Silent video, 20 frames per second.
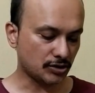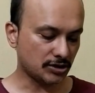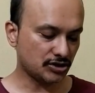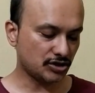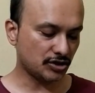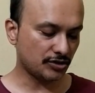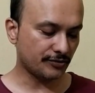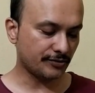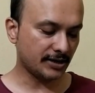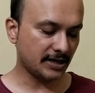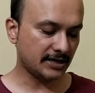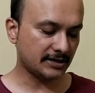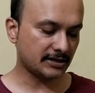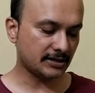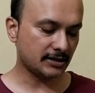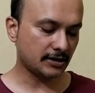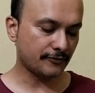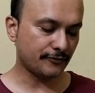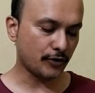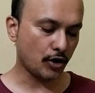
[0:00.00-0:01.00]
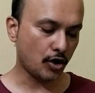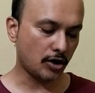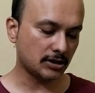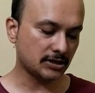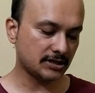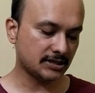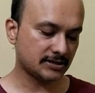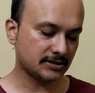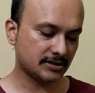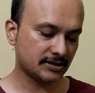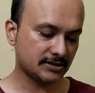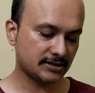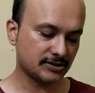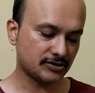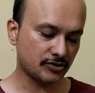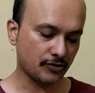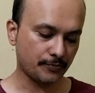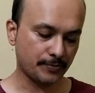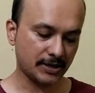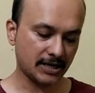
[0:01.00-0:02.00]
And so the children hated her for all
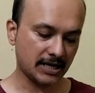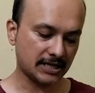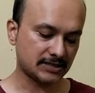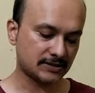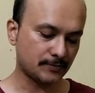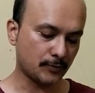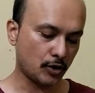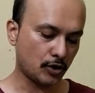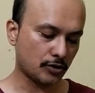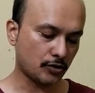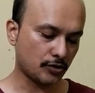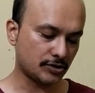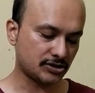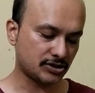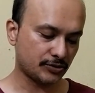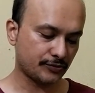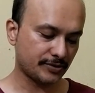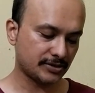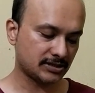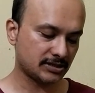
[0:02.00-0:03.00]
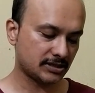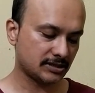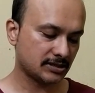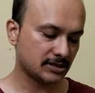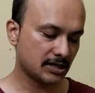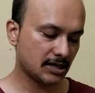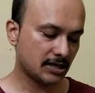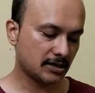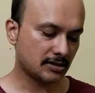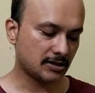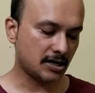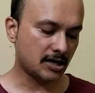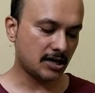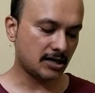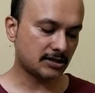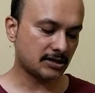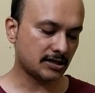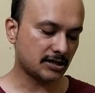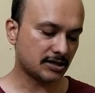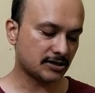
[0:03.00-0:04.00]
these reasons of big and small consequences.
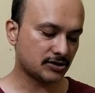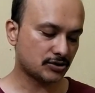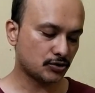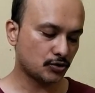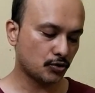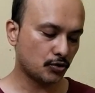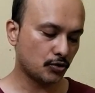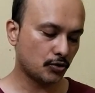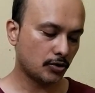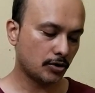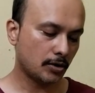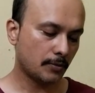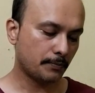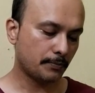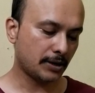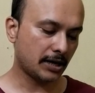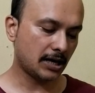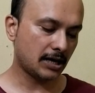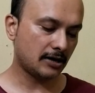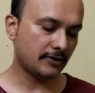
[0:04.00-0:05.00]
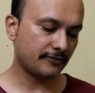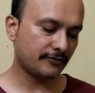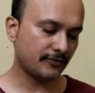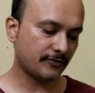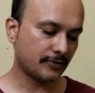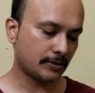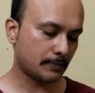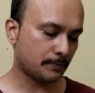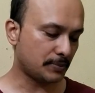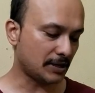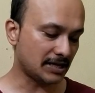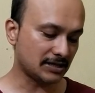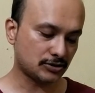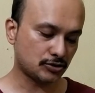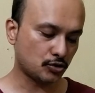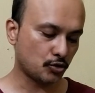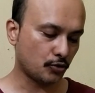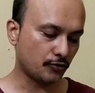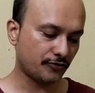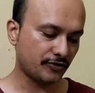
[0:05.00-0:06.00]
They hated her
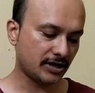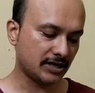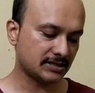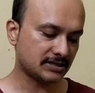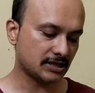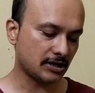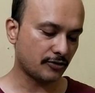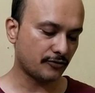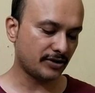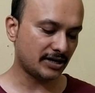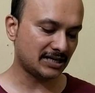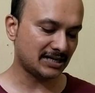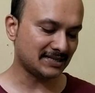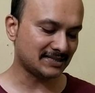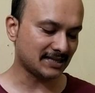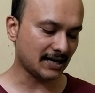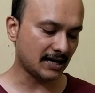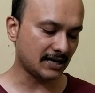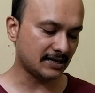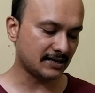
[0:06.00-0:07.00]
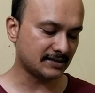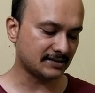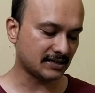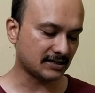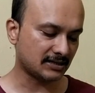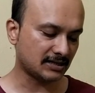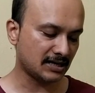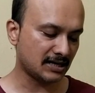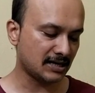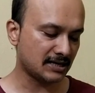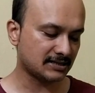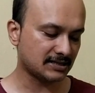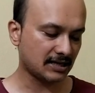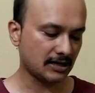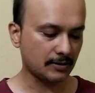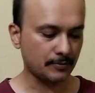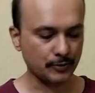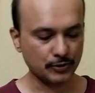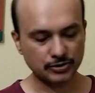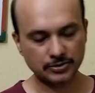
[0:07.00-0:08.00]
pale snow face, her waiting silence, her
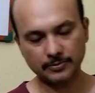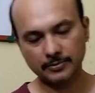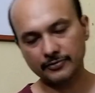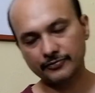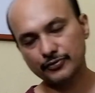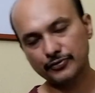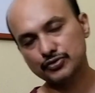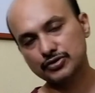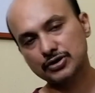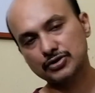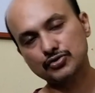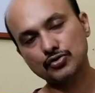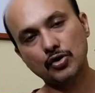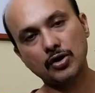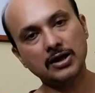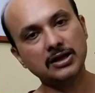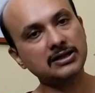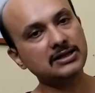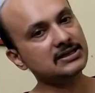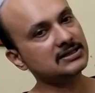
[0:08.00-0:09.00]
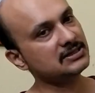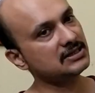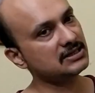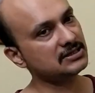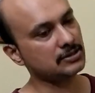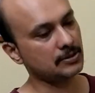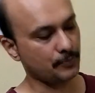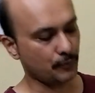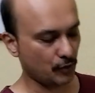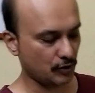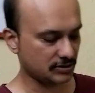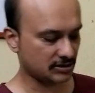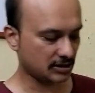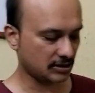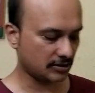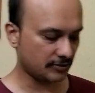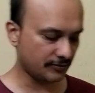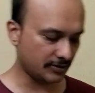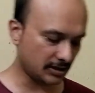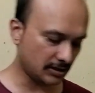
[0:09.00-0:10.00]
thinness, and her possible future. So all these things are
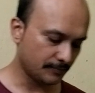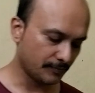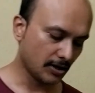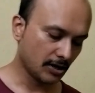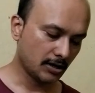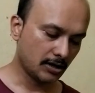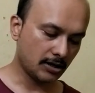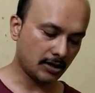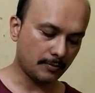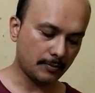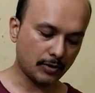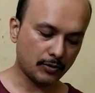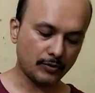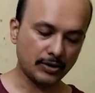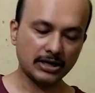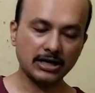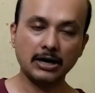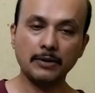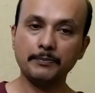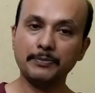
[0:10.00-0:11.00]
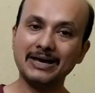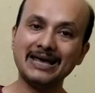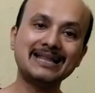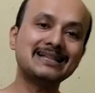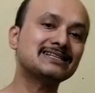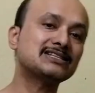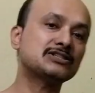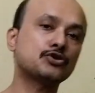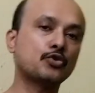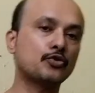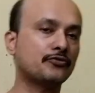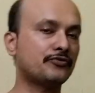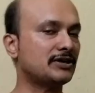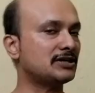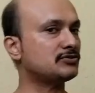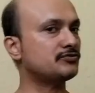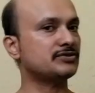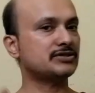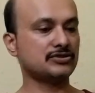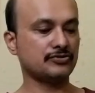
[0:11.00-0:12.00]
points are given. Number one, her pale
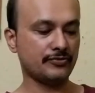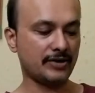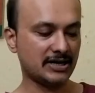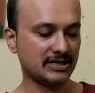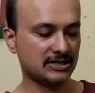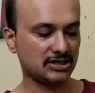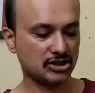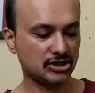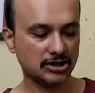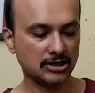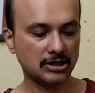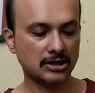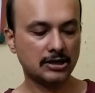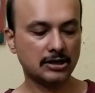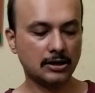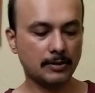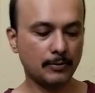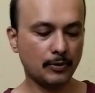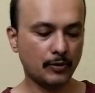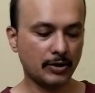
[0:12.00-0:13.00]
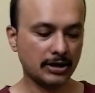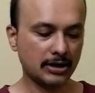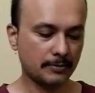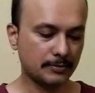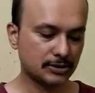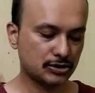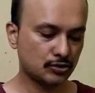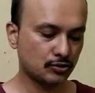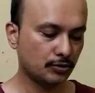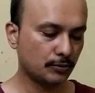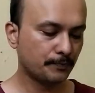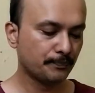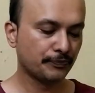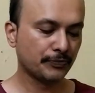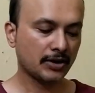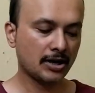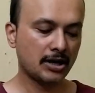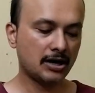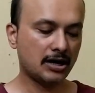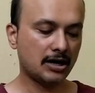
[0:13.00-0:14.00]
snow face, which is whitish. Number one. Number
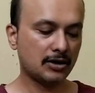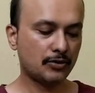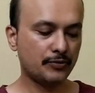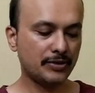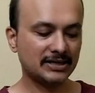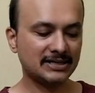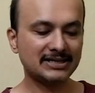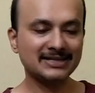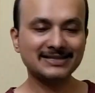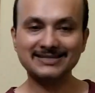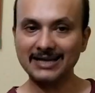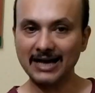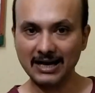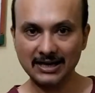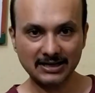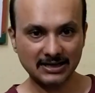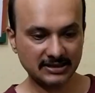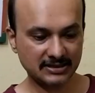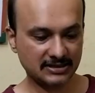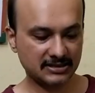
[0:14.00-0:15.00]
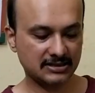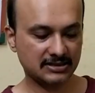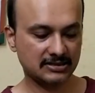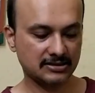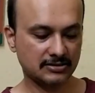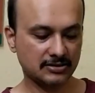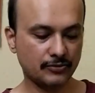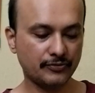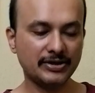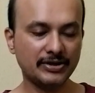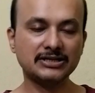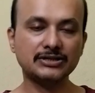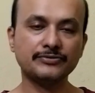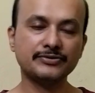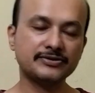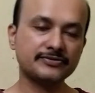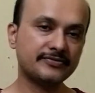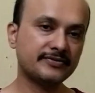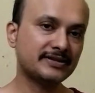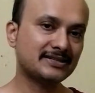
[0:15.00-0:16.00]
two, her waiting silence, the
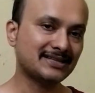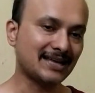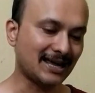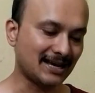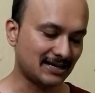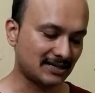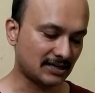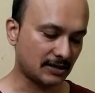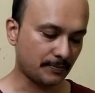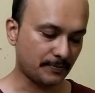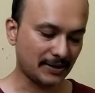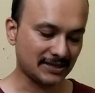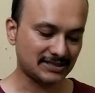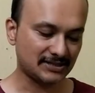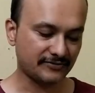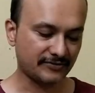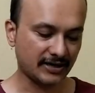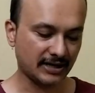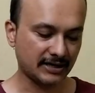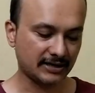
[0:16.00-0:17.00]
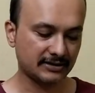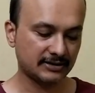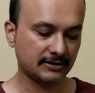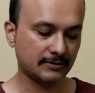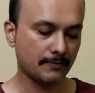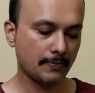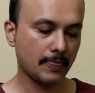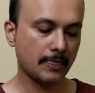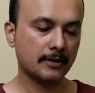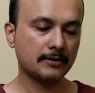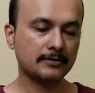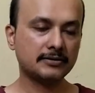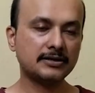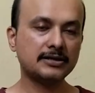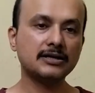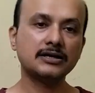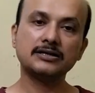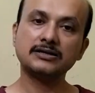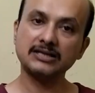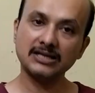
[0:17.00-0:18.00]
way she was a very silent and passive character.
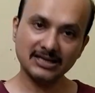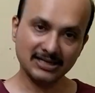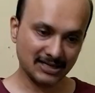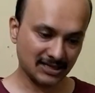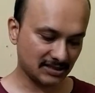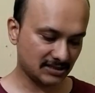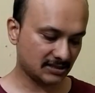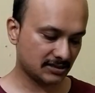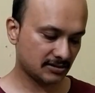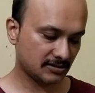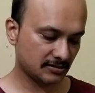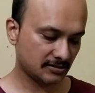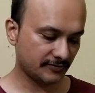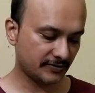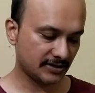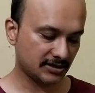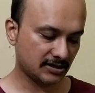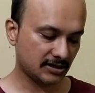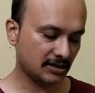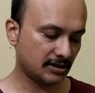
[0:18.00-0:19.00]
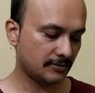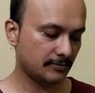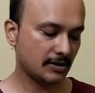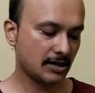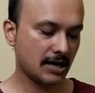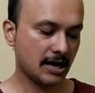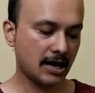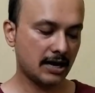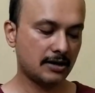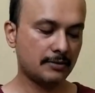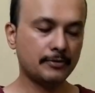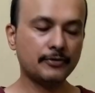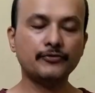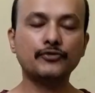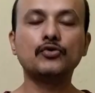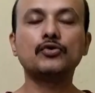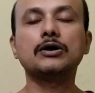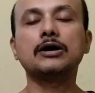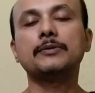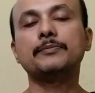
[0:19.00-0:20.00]
Three, her thinness, very thin.
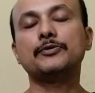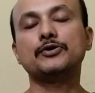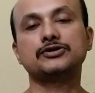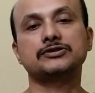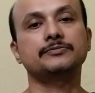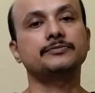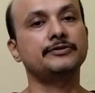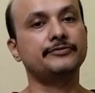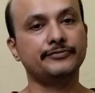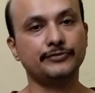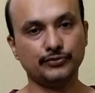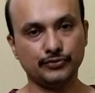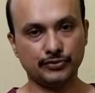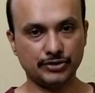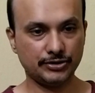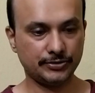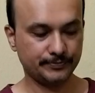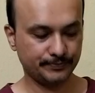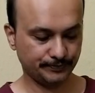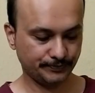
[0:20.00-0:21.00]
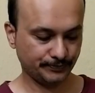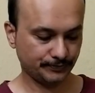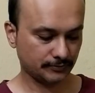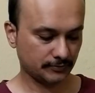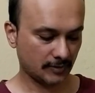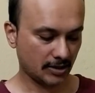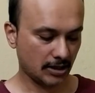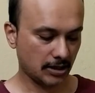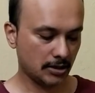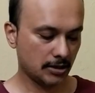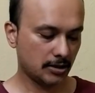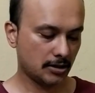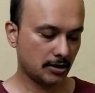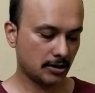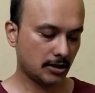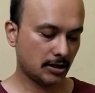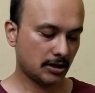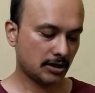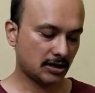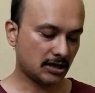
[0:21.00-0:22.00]
And number four, her possible future.
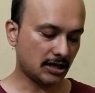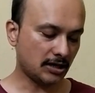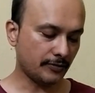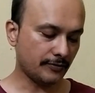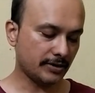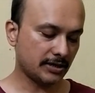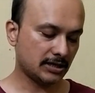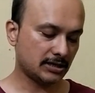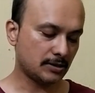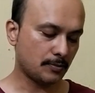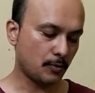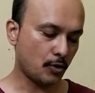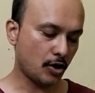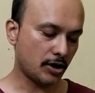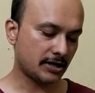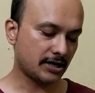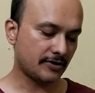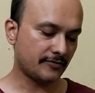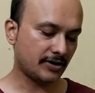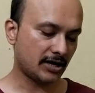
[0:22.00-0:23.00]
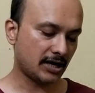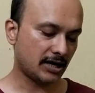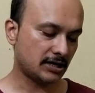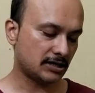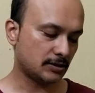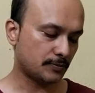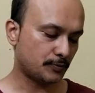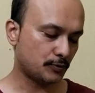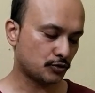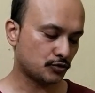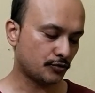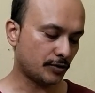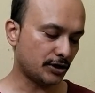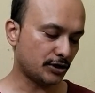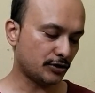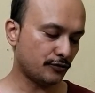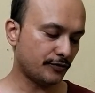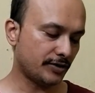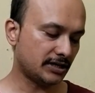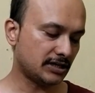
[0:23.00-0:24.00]
Get away, the boy gave her
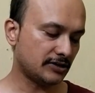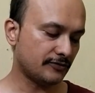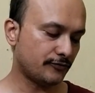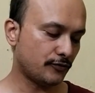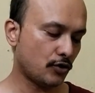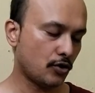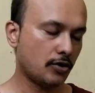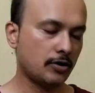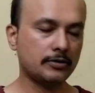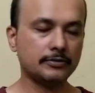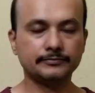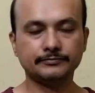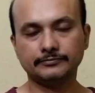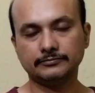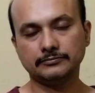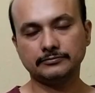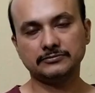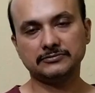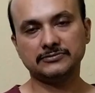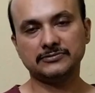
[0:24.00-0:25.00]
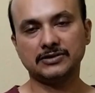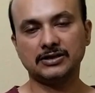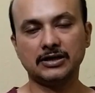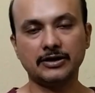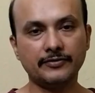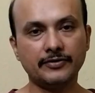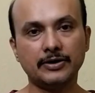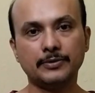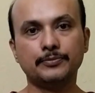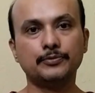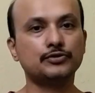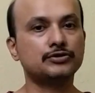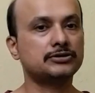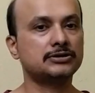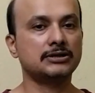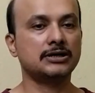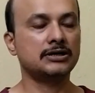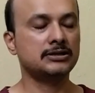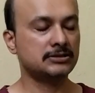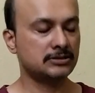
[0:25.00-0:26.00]
another push. What are you waiting for? Give her
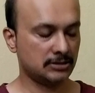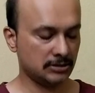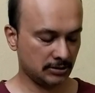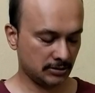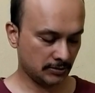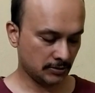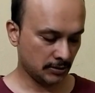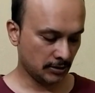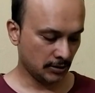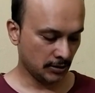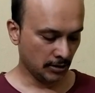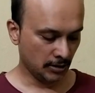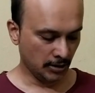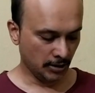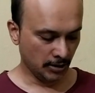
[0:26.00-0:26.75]
a push, answer.